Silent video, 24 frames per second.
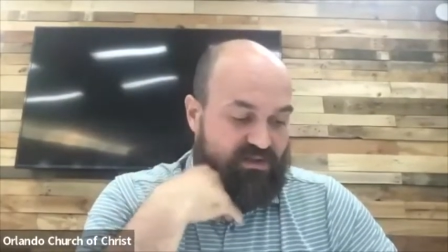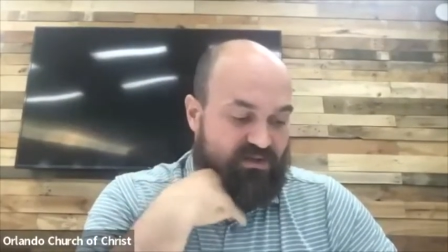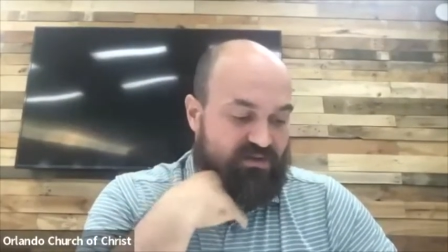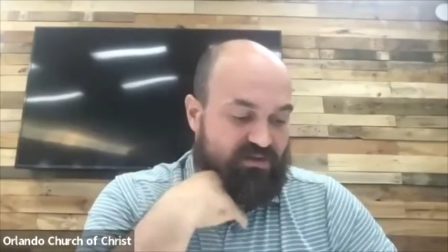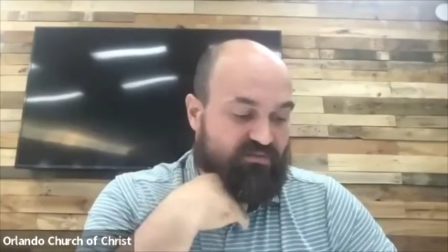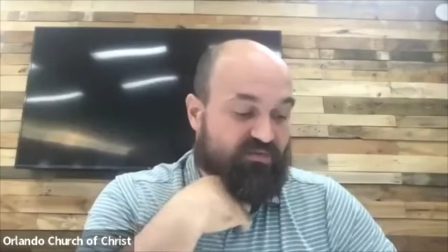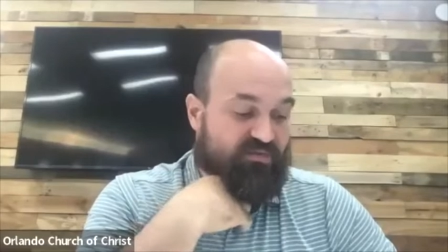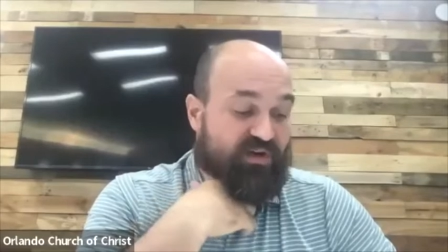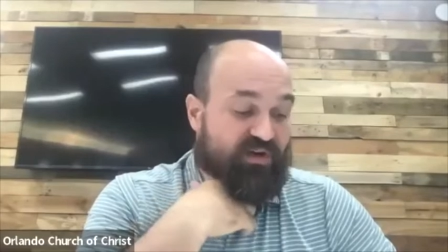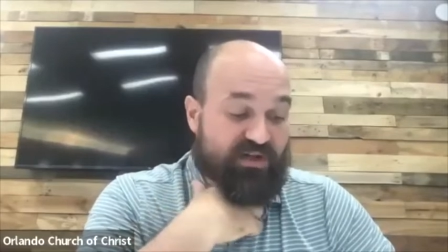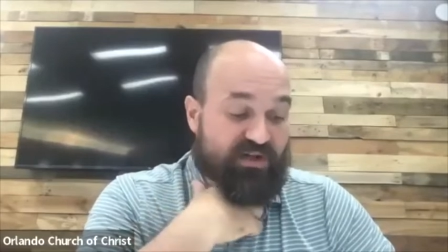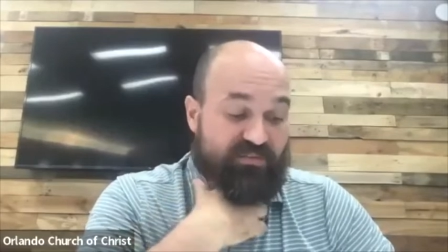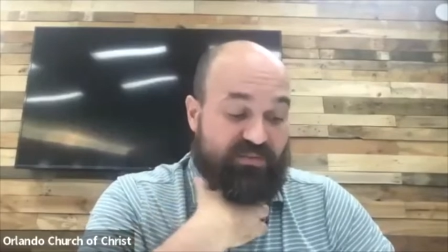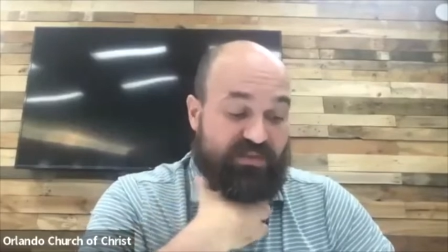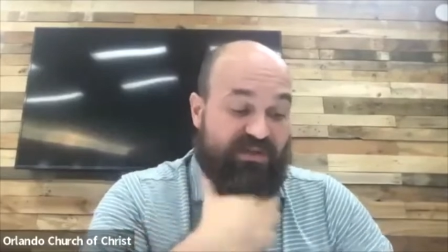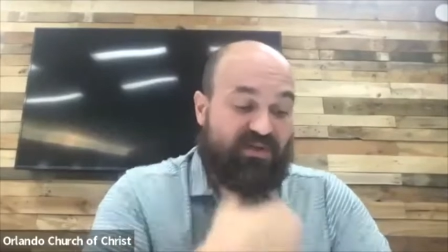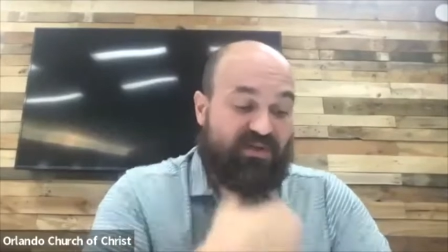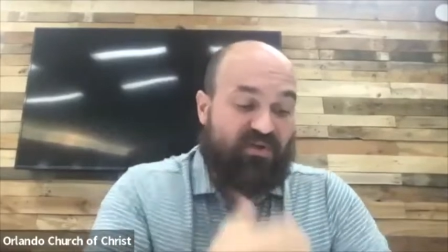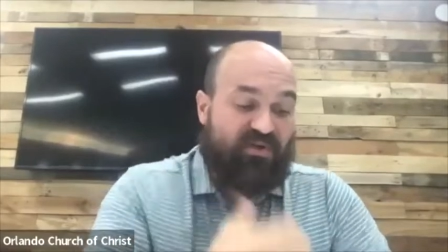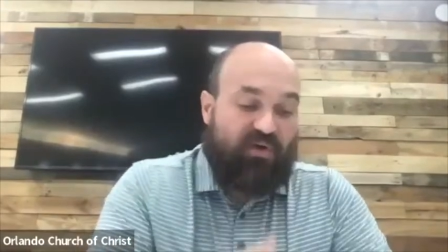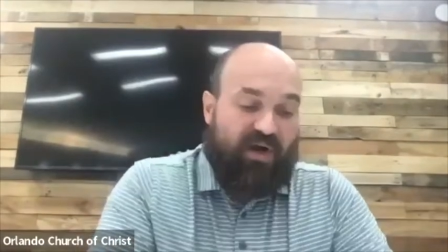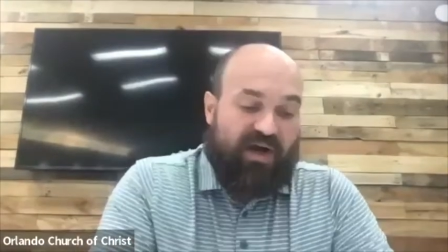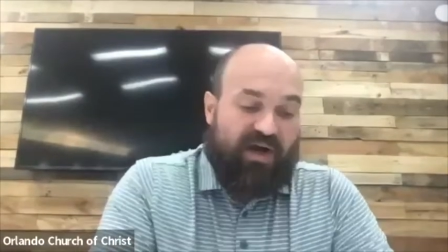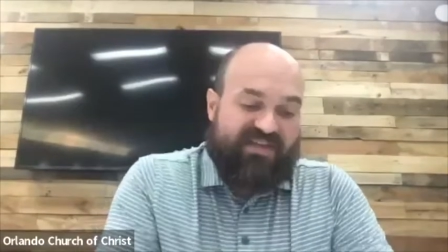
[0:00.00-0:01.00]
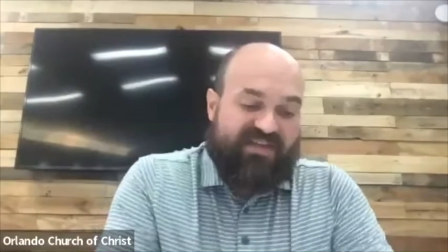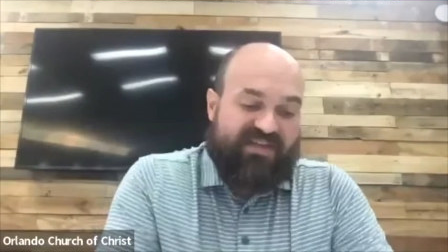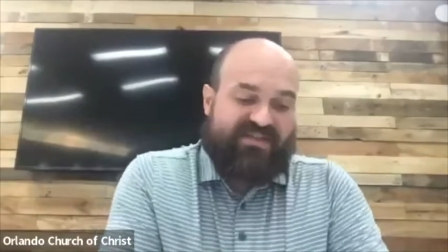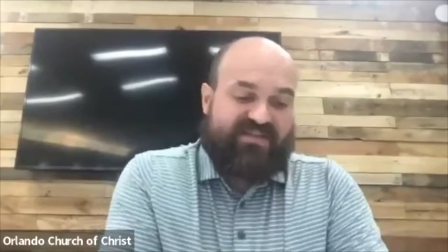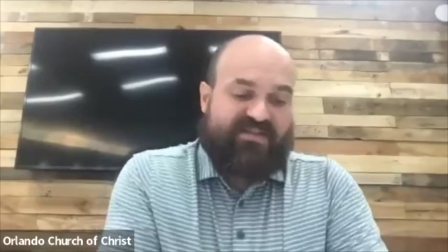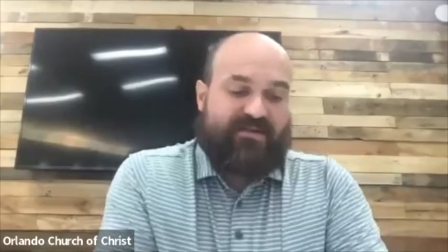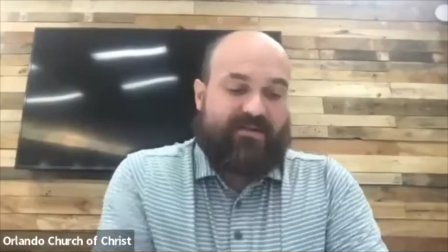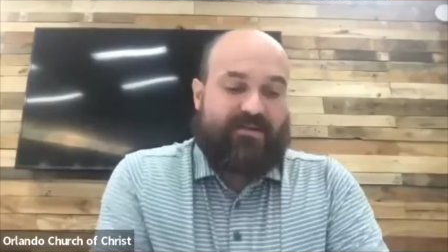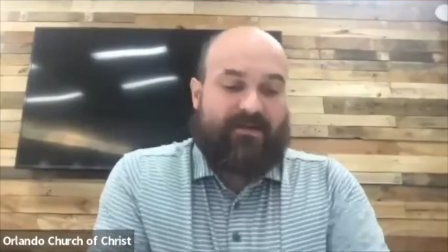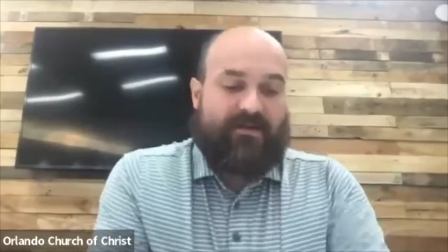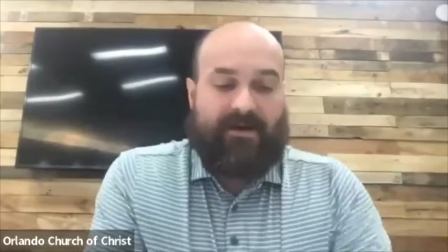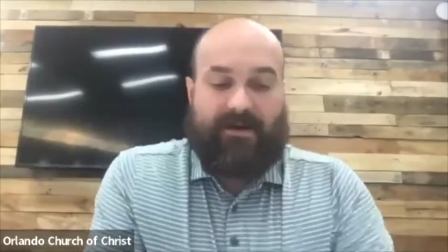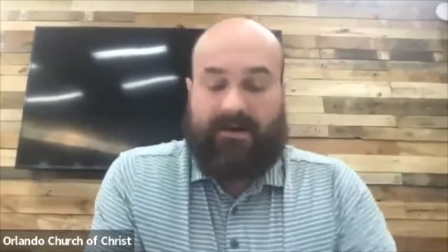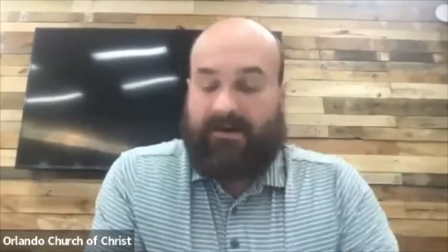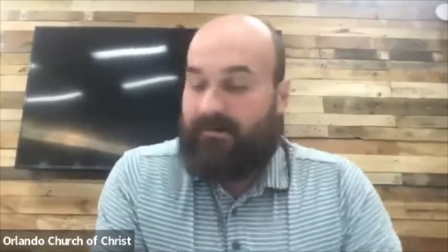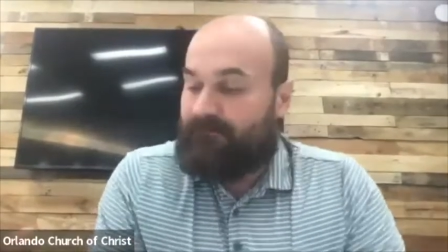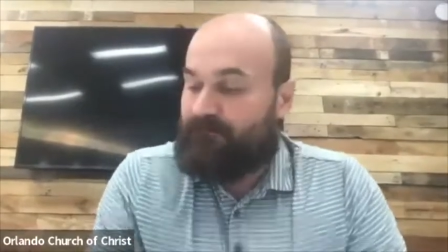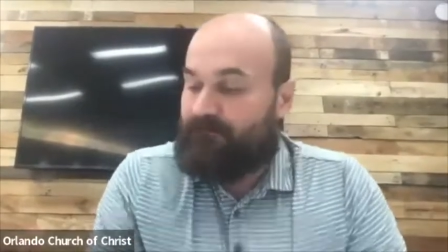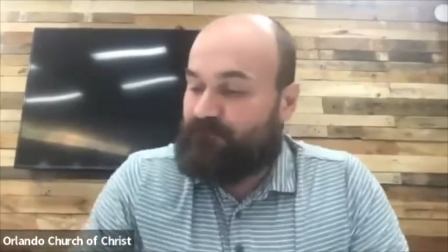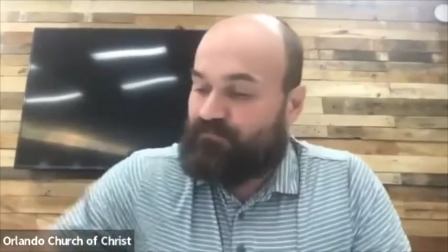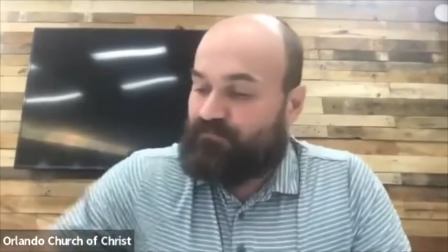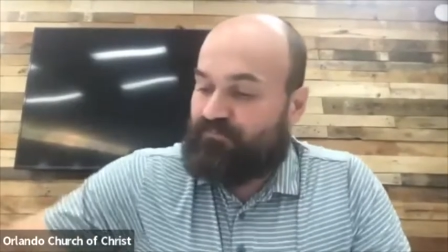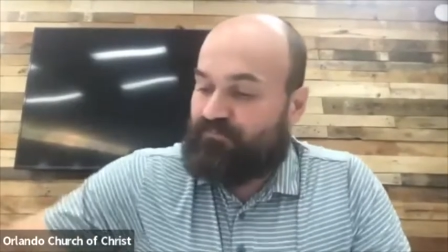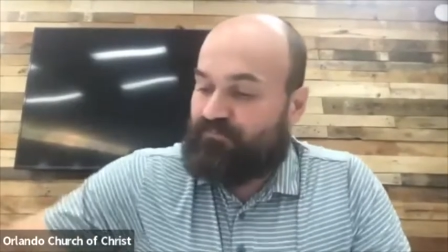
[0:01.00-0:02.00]
Freedom in Christ,
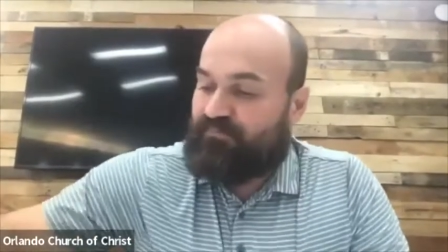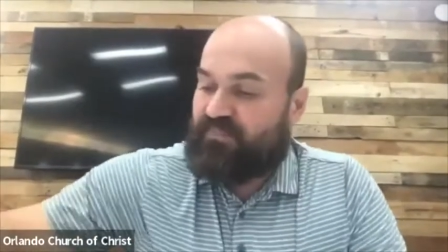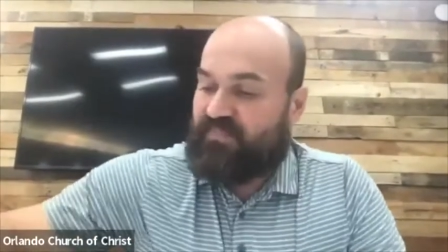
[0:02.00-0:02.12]
um,